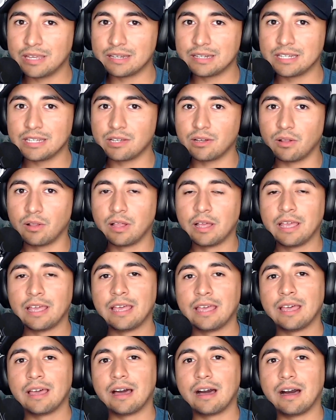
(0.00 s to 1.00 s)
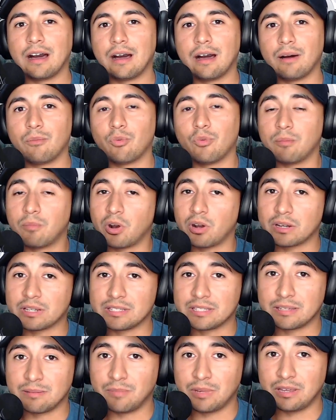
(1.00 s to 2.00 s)
deal. When
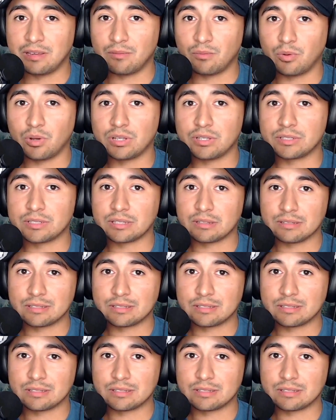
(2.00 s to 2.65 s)
Marcus Semien was